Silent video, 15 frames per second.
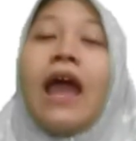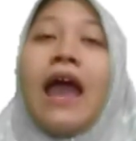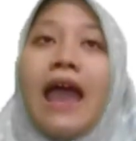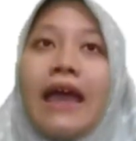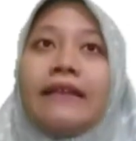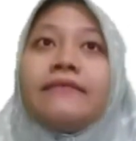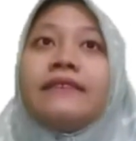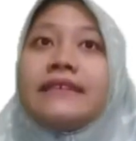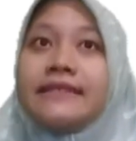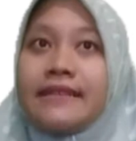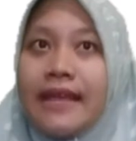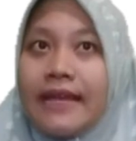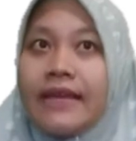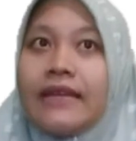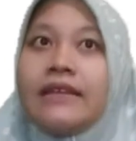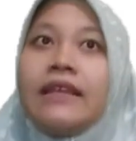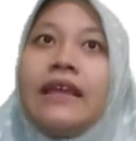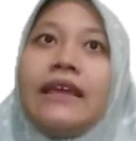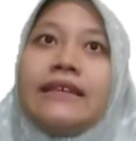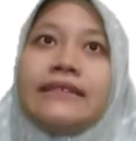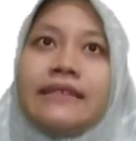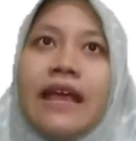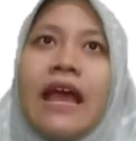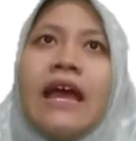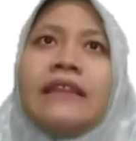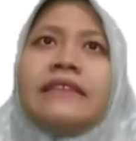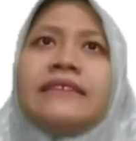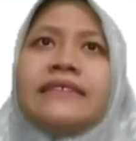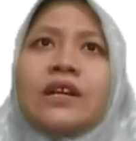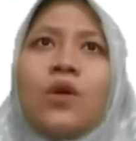and the second is
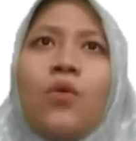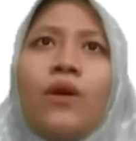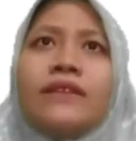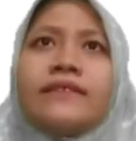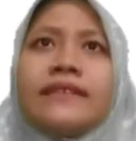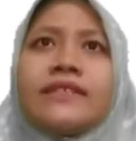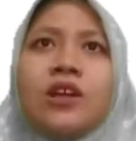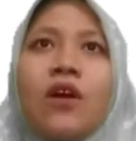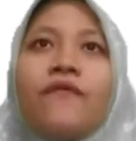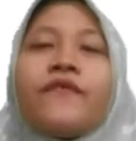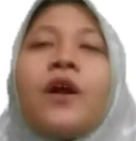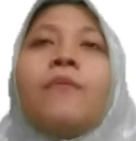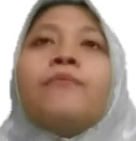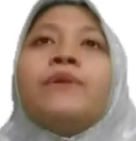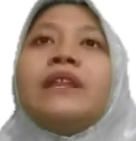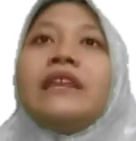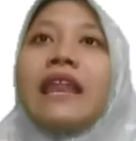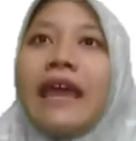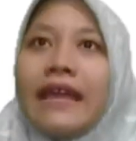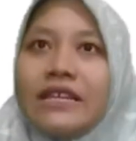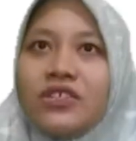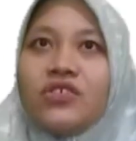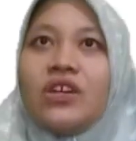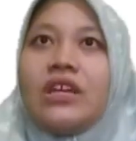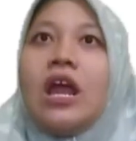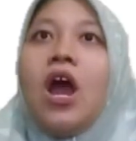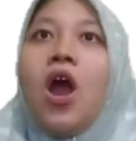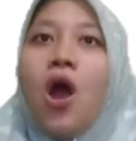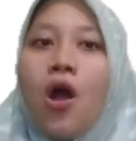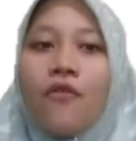the sequences of combination
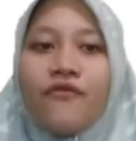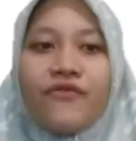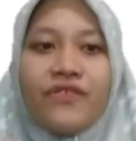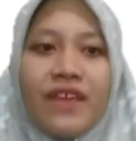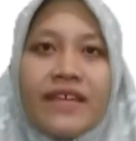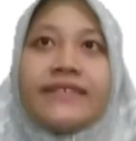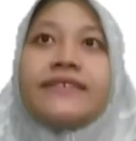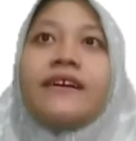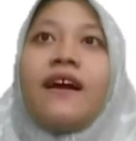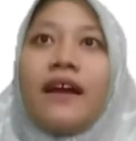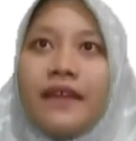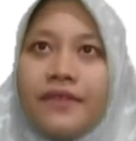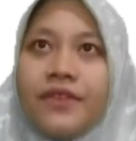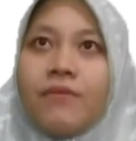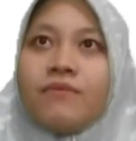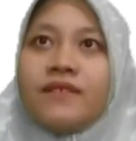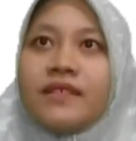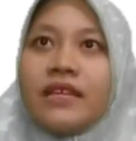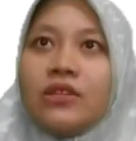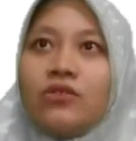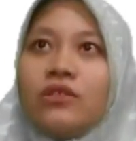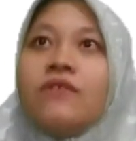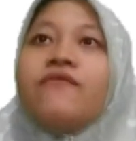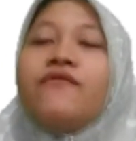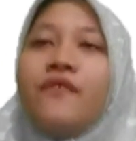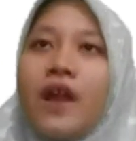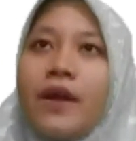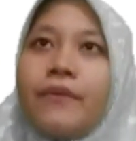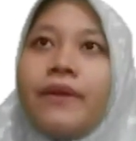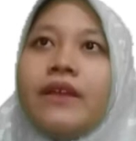of these items into the
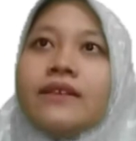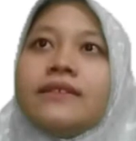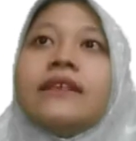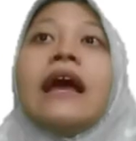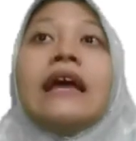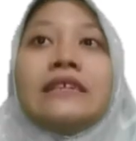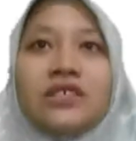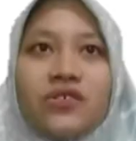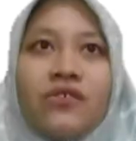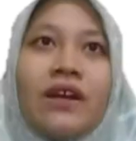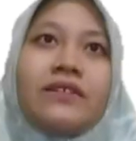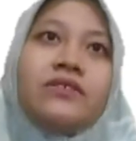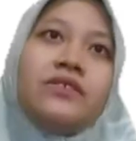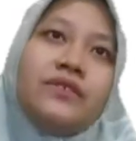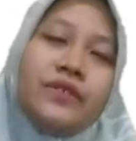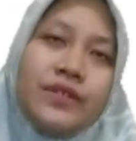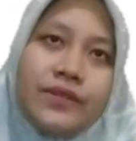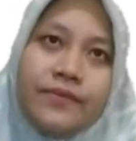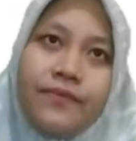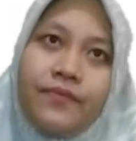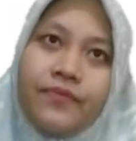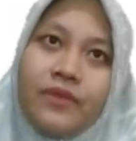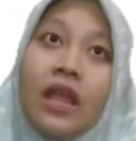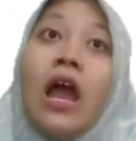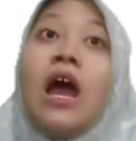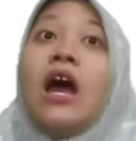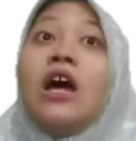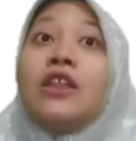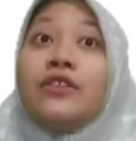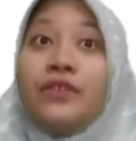various structures.
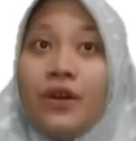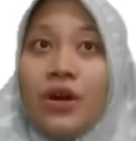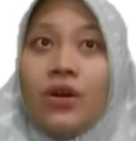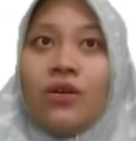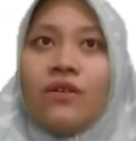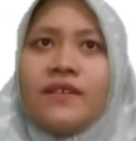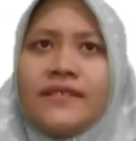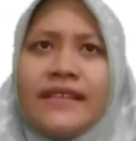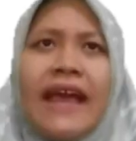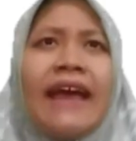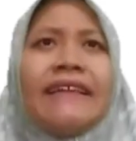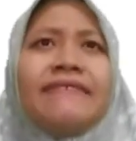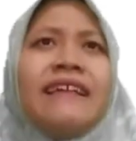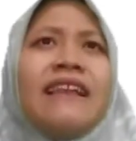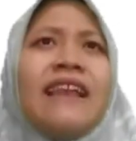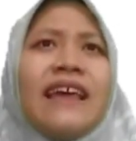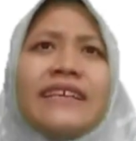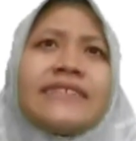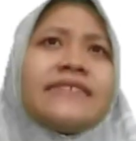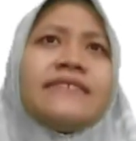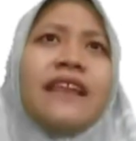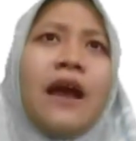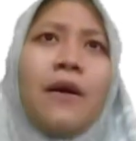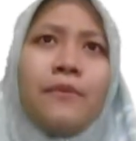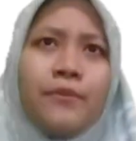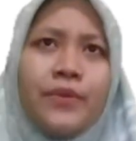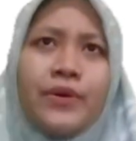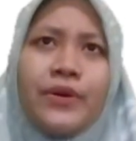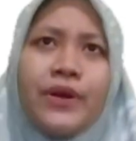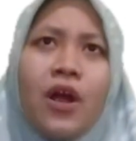Thus, the less
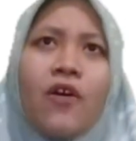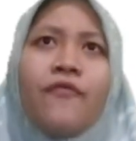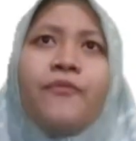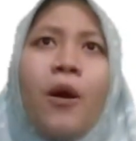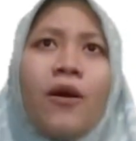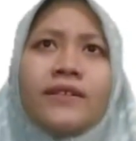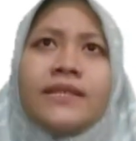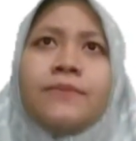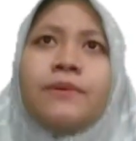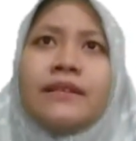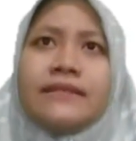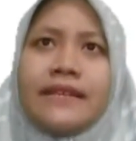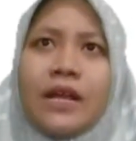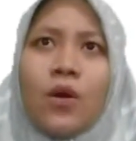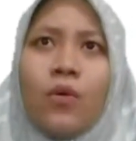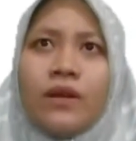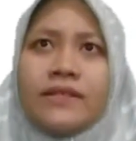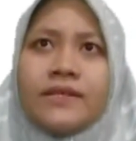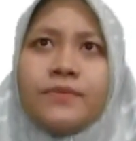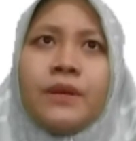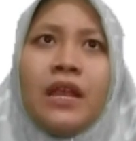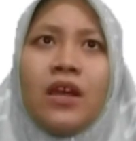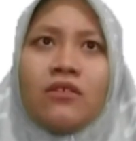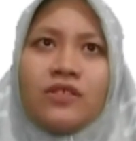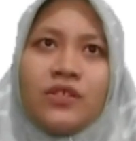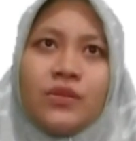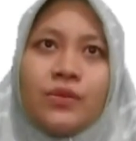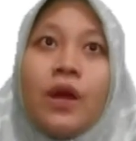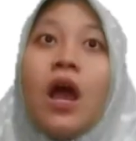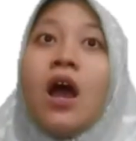number of possible sequences belong
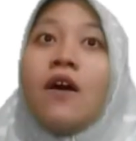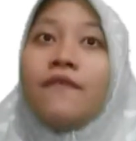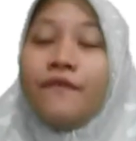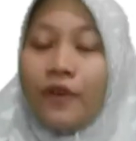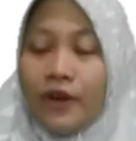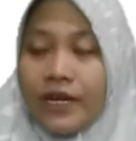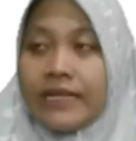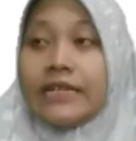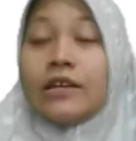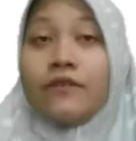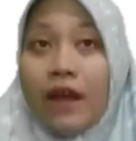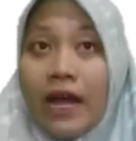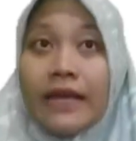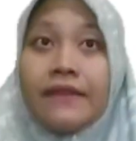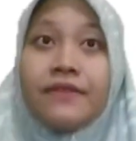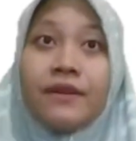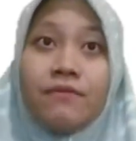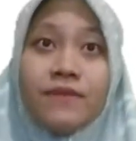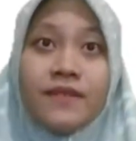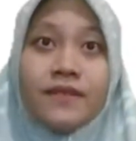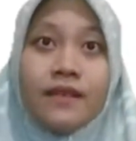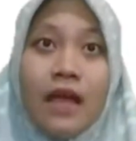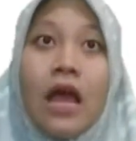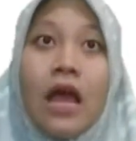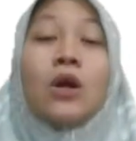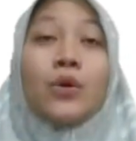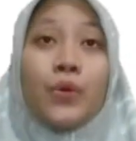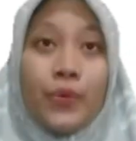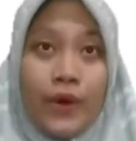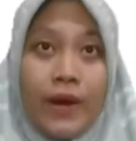to phonetic items,
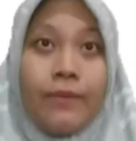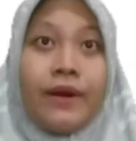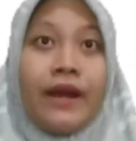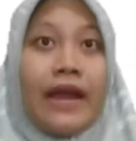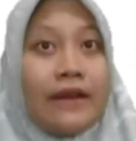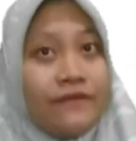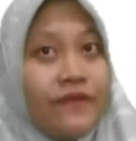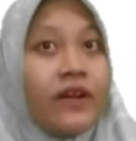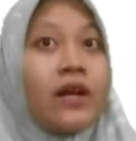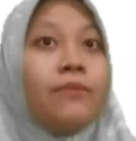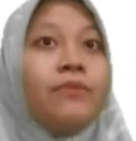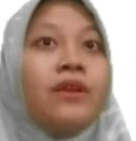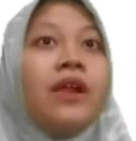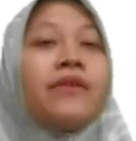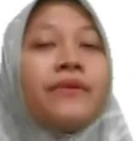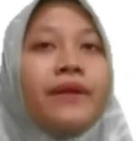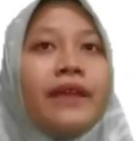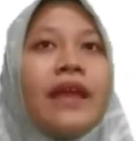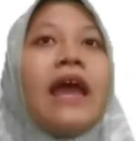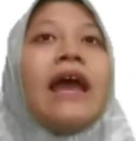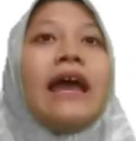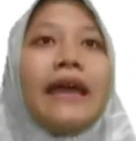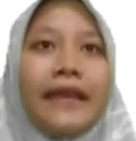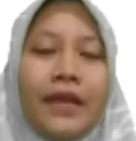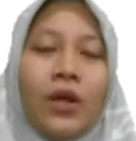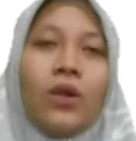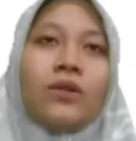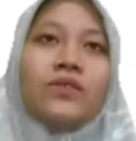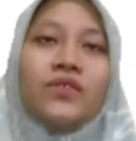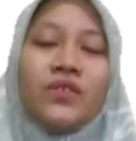grammar and vocabulary, and
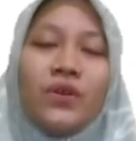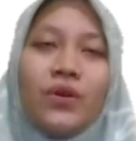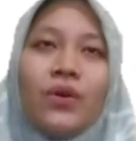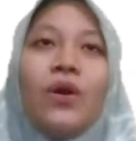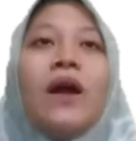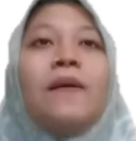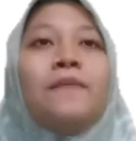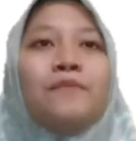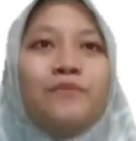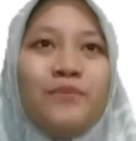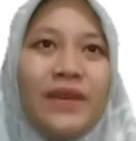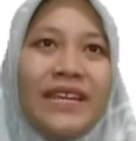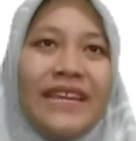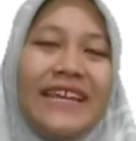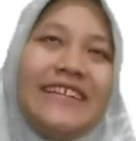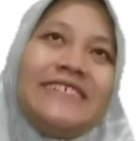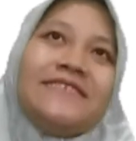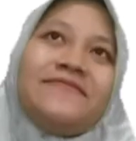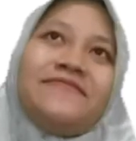also meaning.